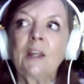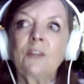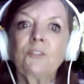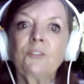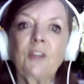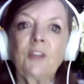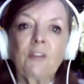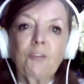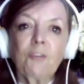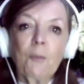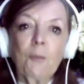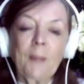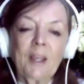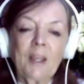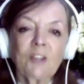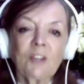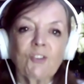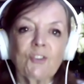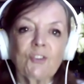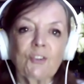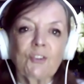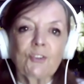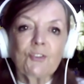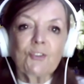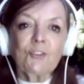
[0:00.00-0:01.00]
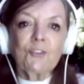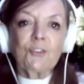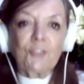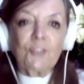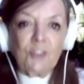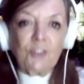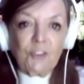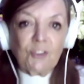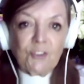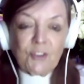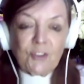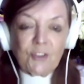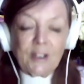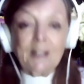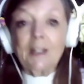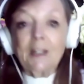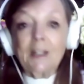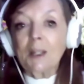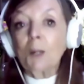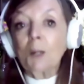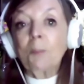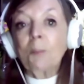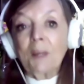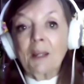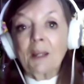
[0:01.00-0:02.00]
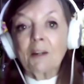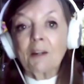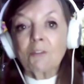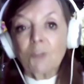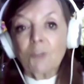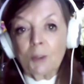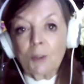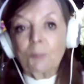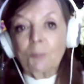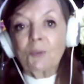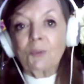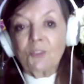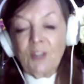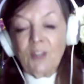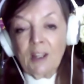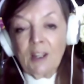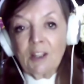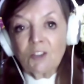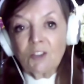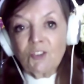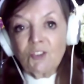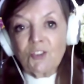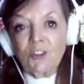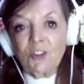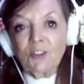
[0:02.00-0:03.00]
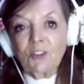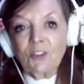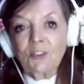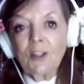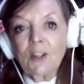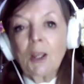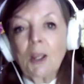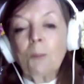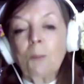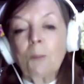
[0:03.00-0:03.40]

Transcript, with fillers: Defamation is traditionally about reputation,